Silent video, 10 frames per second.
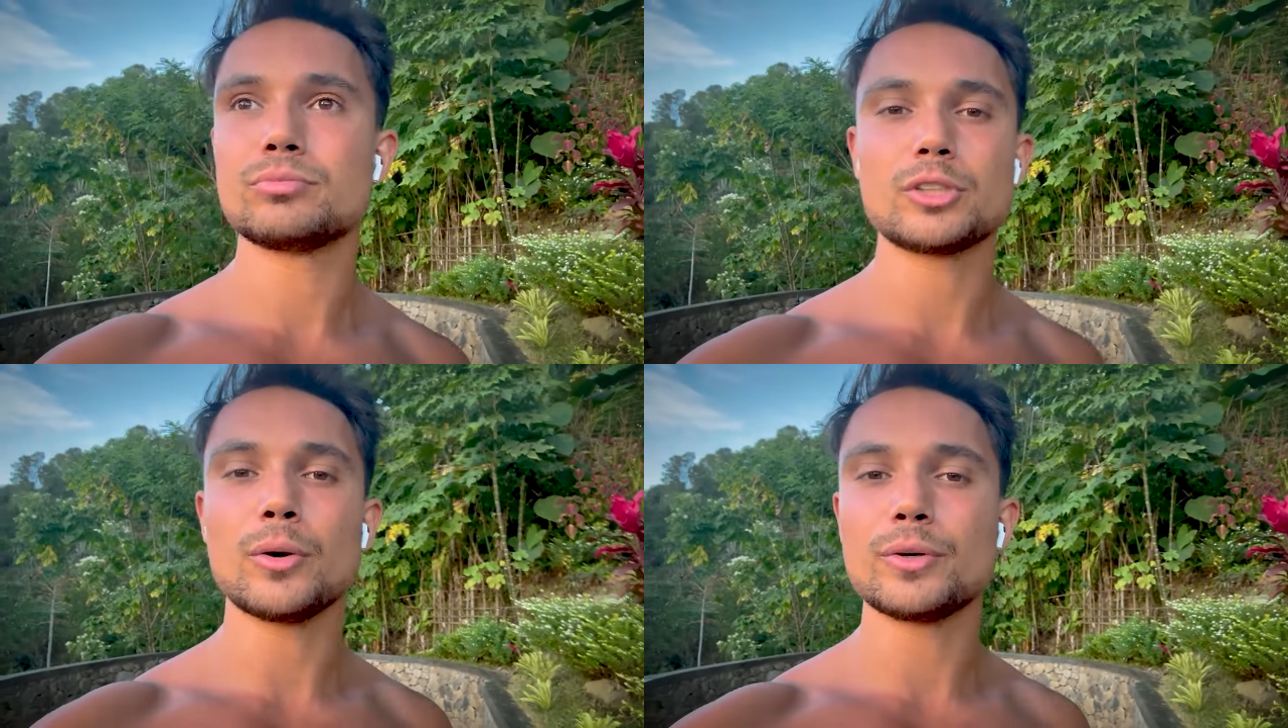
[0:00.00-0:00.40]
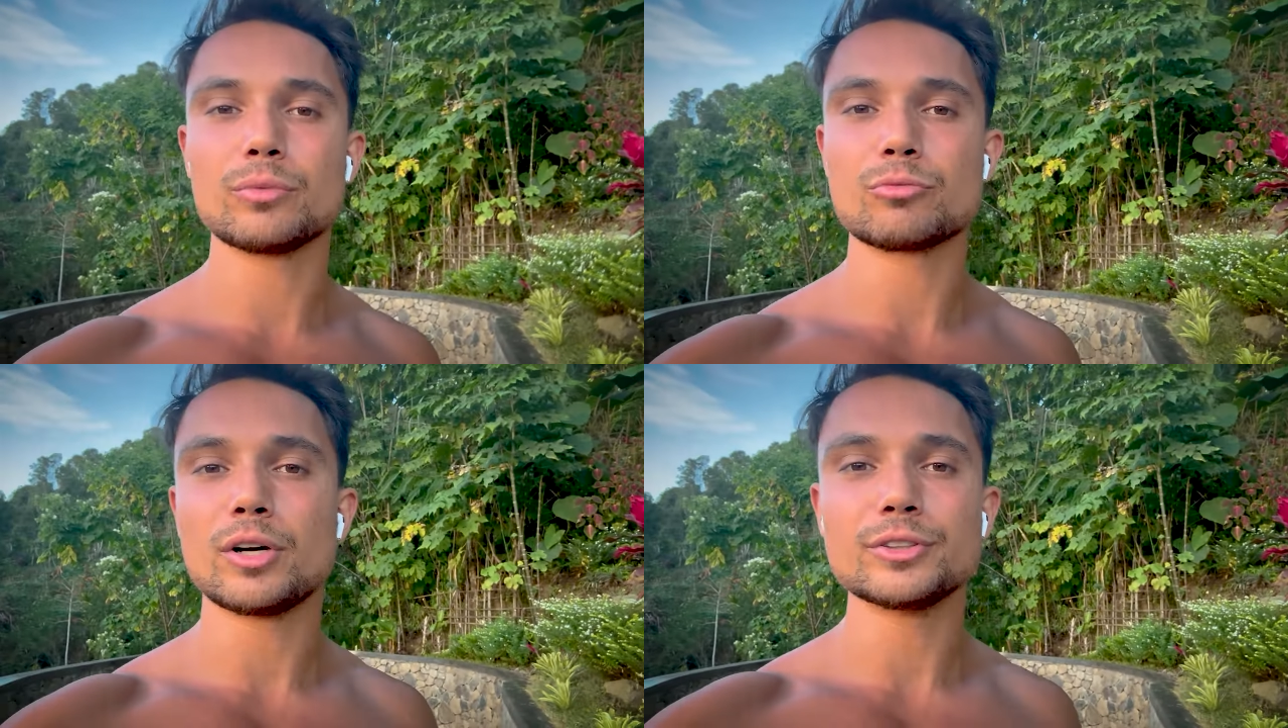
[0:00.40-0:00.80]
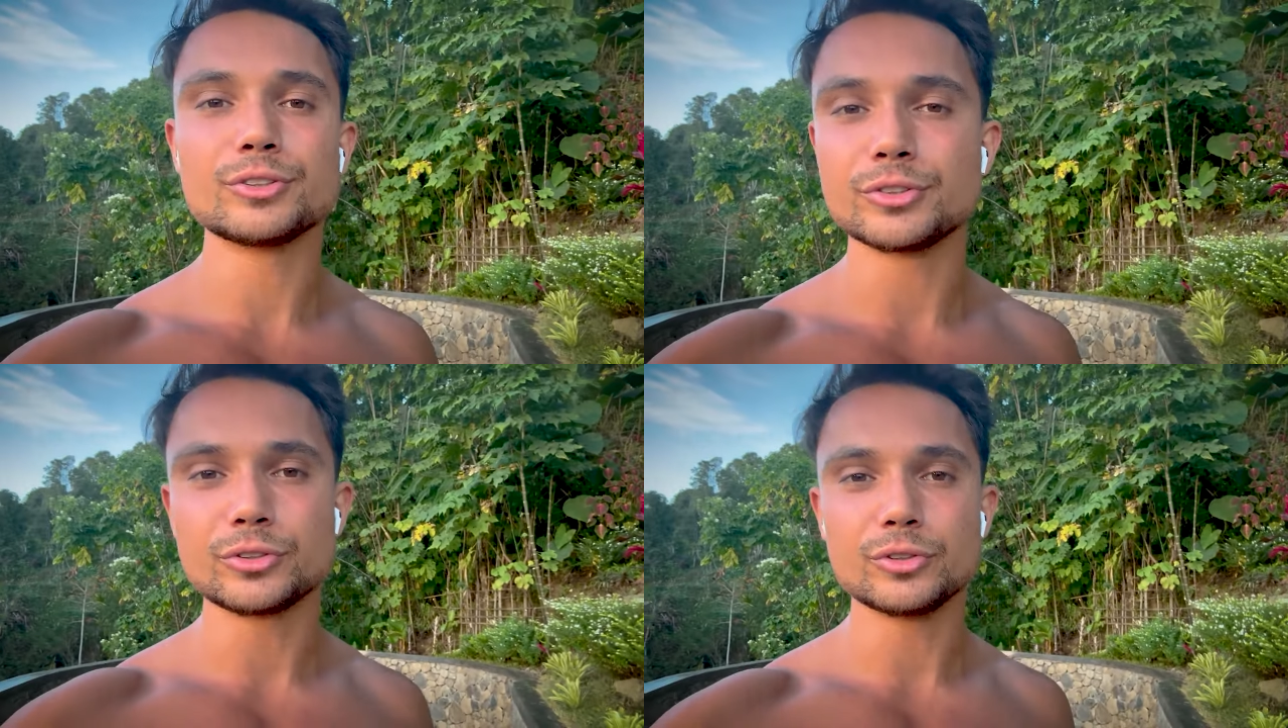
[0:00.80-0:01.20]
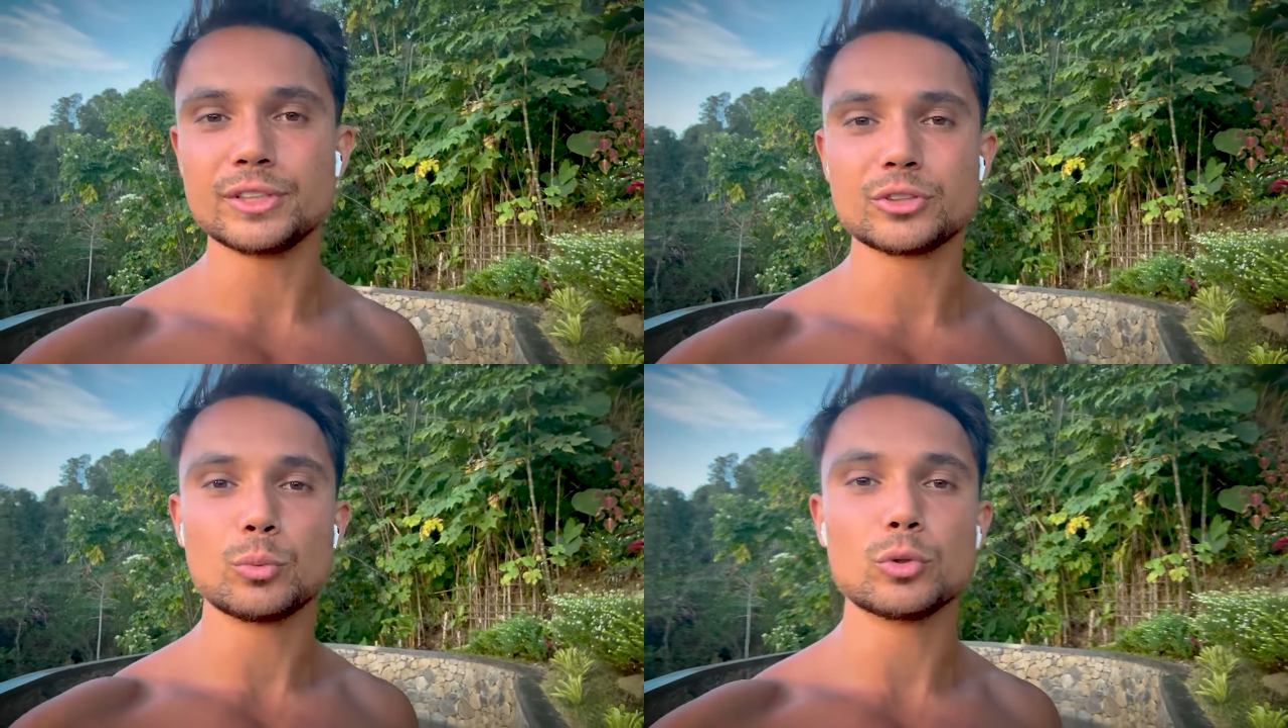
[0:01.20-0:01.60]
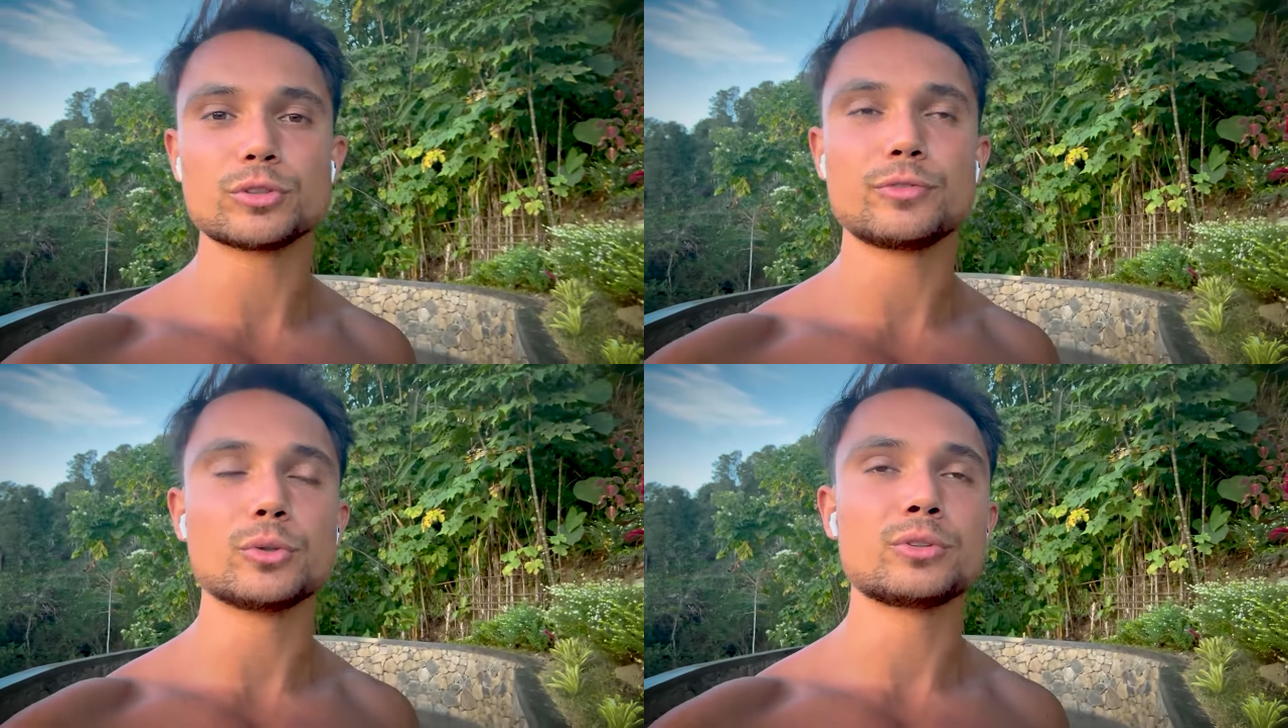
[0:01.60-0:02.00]
going on runs into
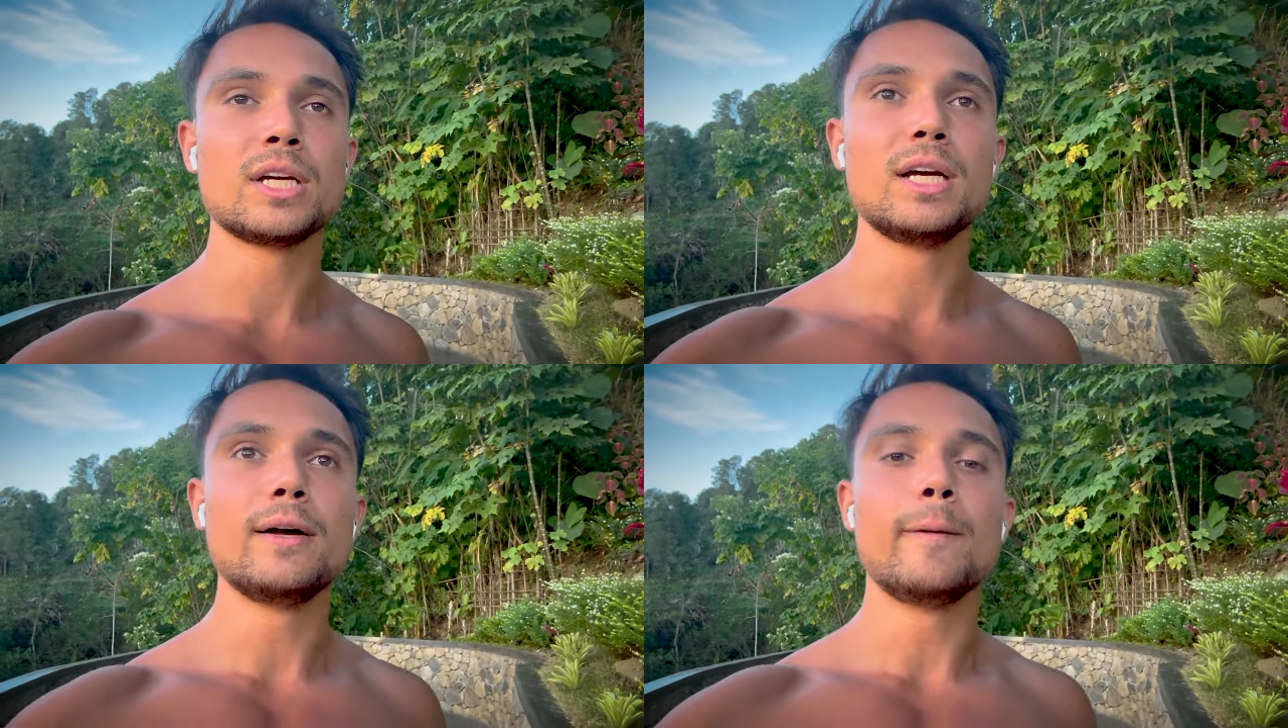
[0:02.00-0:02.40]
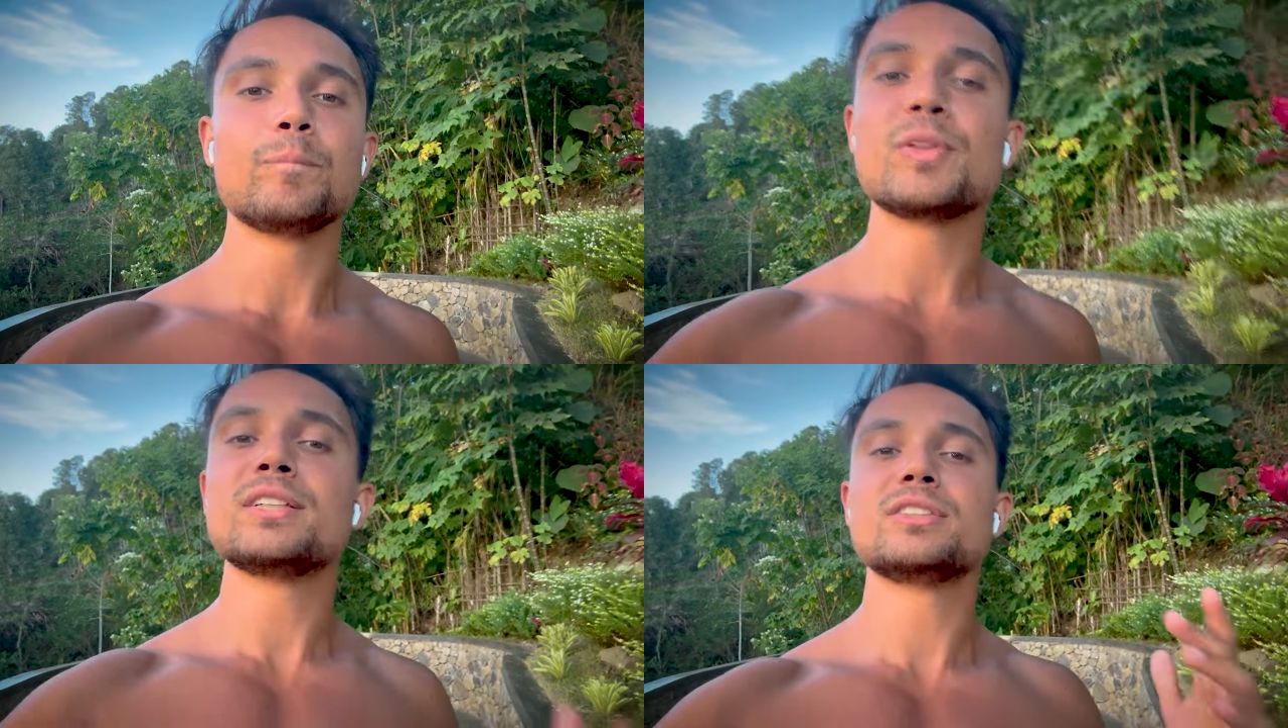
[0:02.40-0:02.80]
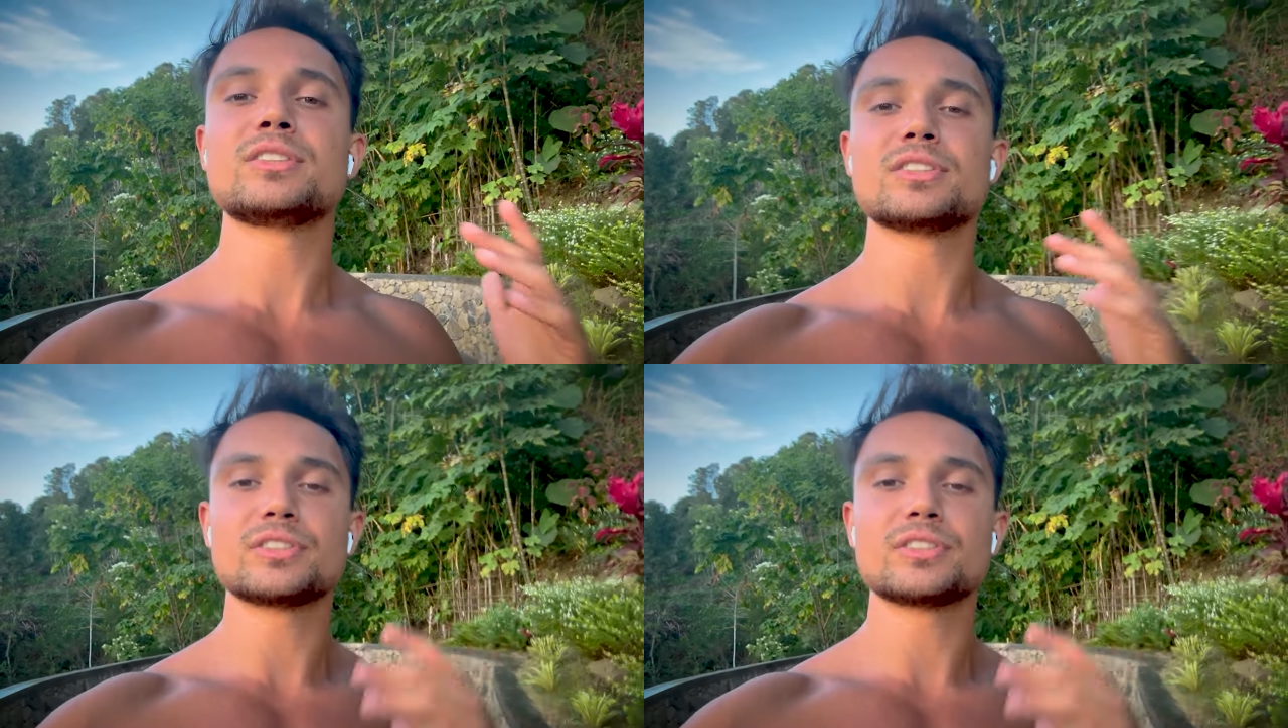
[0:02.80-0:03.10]
waterfalls. This is the